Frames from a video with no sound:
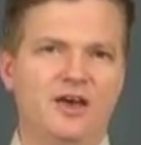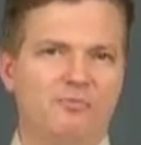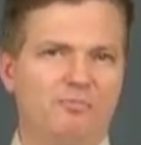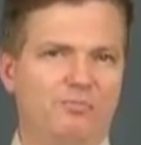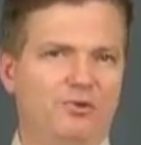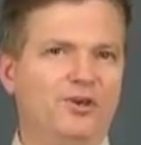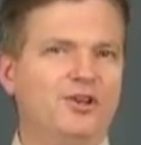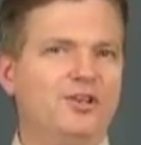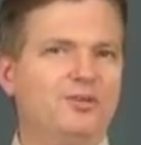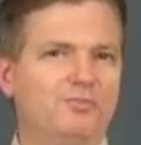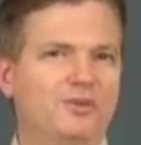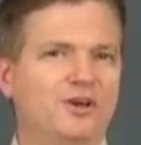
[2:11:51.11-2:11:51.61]

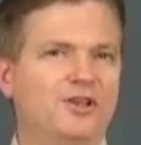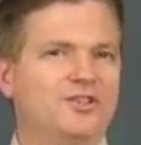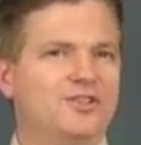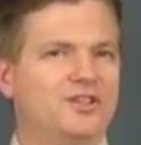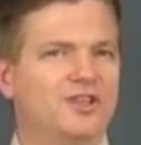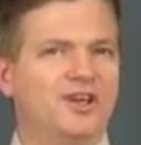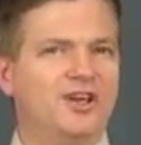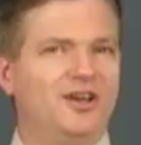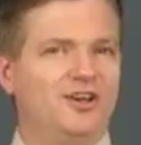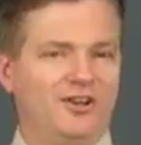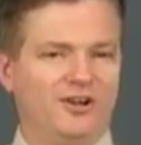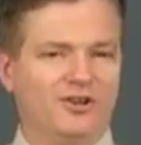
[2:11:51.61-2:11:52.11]
Pretty much
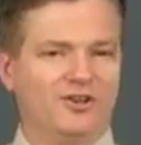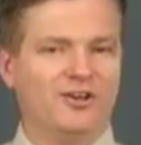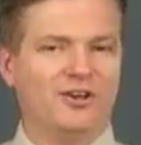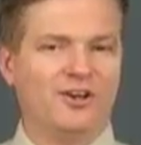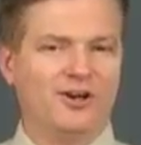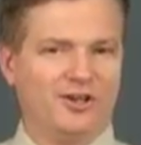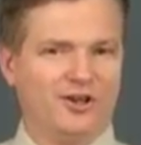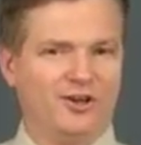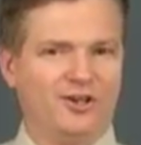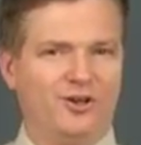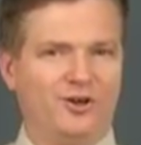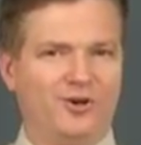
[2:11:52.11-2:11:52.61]
they all
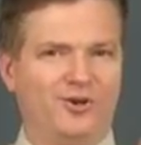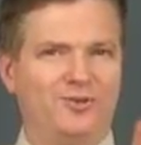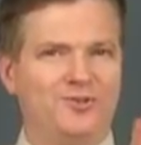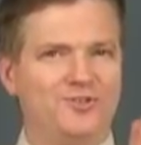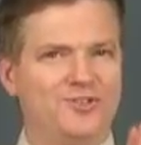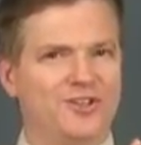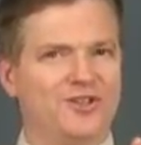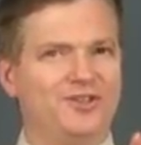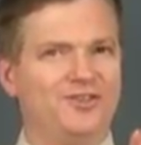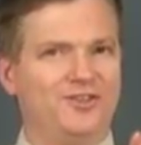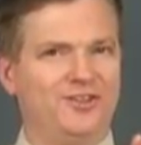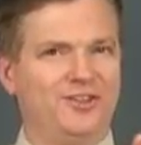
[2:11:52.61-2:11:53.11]
got codes
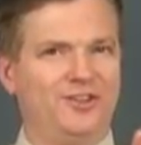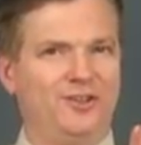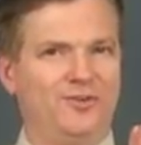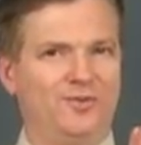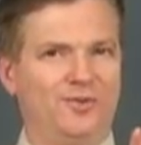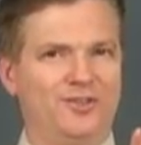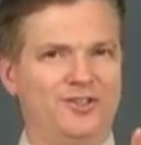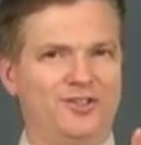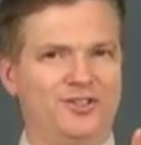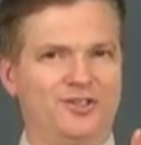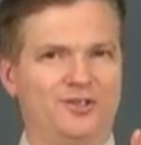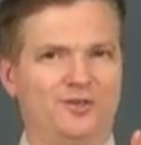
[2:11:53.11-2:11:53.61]
under the
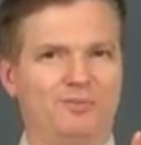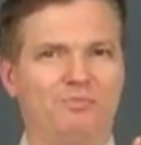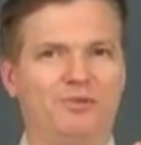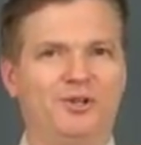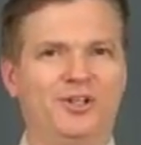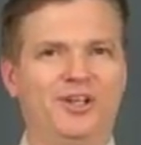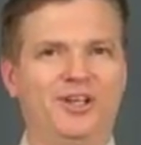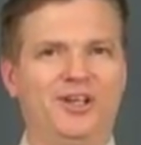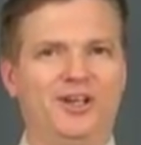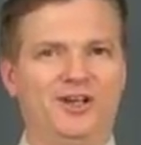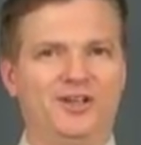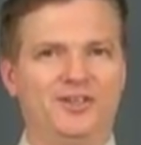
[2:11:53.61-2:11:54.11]
original
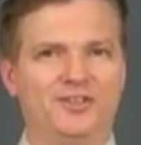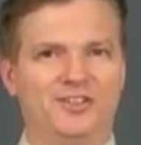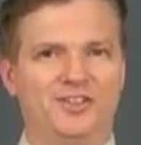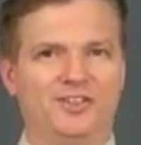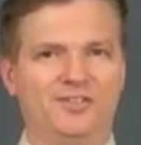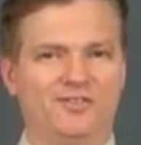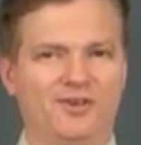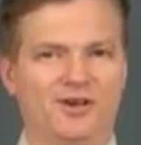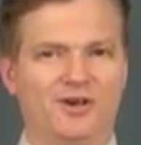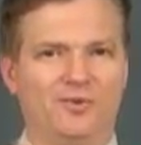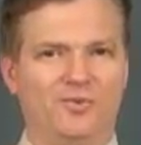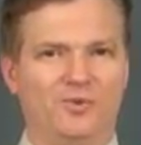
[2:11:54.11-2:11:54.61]
plan, so
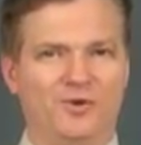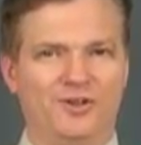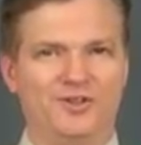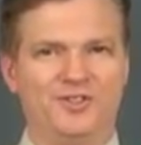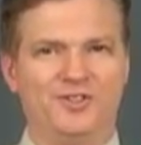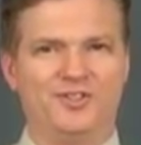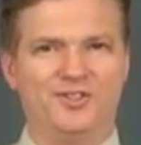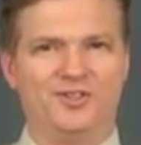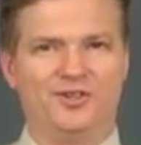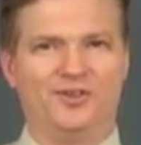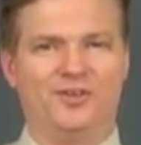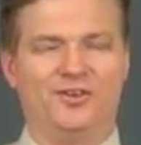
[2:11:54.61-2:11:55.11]
they've got
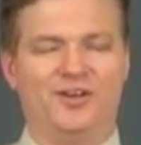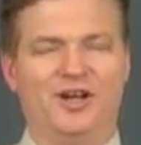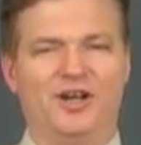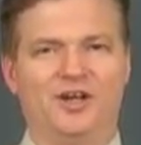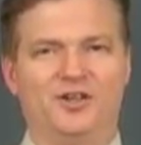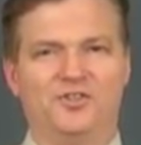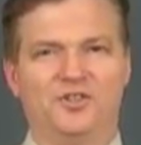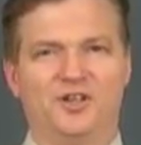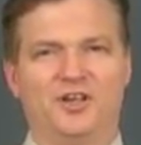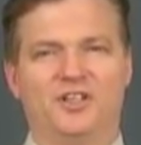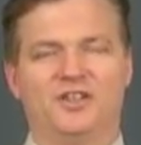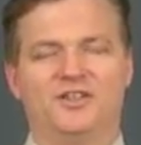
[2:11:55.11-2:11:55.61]

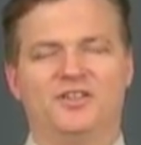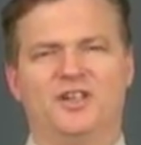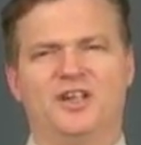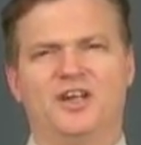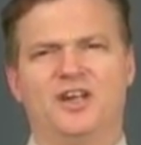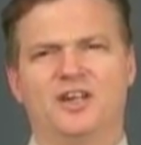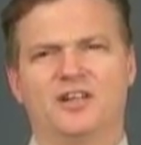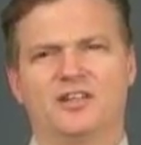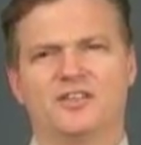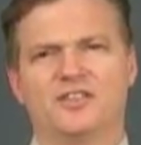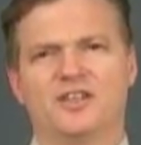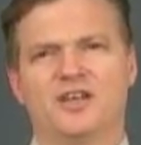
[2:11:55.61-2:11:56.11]

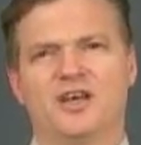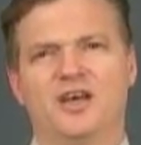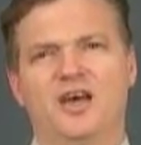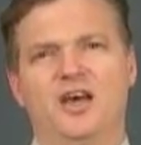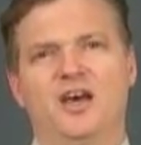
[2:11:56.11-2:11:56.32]
10XXX.